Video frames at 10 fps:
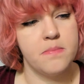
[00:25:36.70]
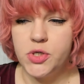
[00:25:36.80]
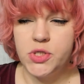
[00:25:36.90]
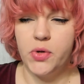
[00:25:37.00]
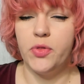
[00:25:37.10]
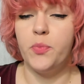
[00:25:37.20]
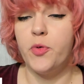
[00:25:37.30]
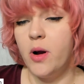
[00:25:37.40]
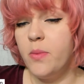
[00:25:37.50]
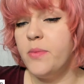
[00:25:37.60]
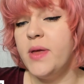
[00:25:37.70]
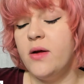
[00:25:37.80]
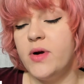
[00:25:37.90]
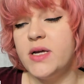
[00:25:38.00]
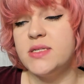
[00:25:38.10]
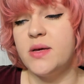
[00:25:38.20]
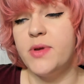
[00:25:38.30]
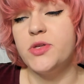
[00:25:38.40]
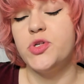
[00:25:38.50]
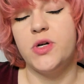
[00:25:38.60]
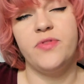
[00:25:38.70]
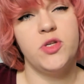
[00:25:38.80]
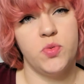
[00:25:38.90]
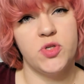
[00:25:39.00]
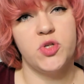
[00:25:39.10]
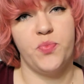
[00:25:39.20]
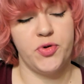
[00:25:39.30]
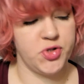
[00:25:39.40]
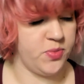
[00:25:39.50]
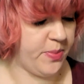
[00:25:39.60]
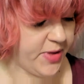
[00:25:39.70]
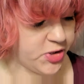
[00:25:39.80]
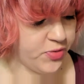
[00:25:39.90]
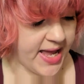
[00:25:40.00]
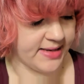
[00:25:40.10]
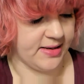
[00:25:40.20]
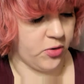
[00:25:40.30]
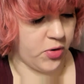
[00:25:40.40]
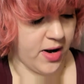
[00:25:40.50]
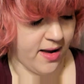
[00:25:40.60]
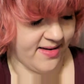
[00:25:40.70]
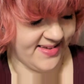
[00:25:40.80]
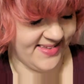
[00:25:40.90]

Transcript: So the problem here is I'm not sure if this one's supposed to be pH reacting or not.